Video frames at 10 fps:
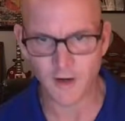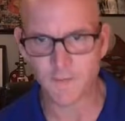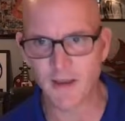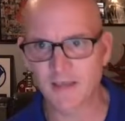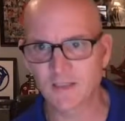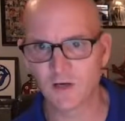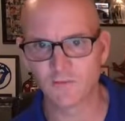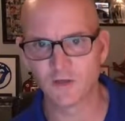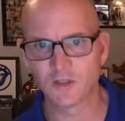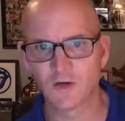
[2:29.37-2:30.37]
pass it over
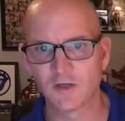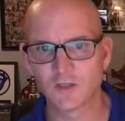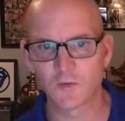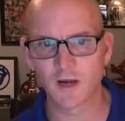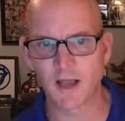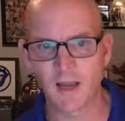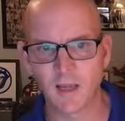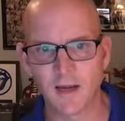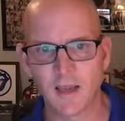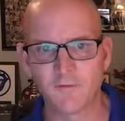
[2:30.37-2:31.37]
to Joe, I just want to
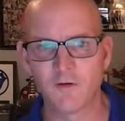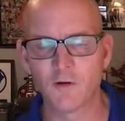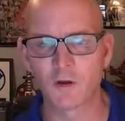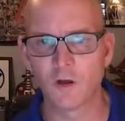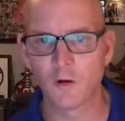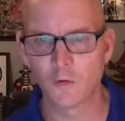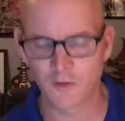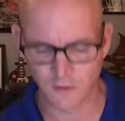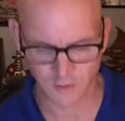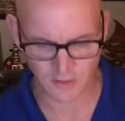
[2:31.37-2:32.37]
highlight I had a phone call with
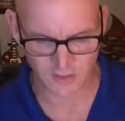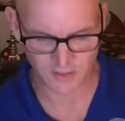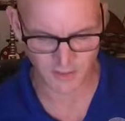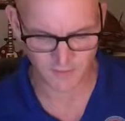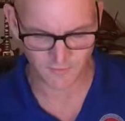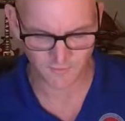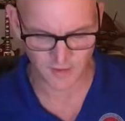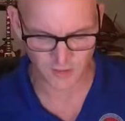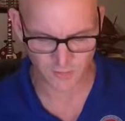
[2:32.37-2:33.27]
our legislative affairs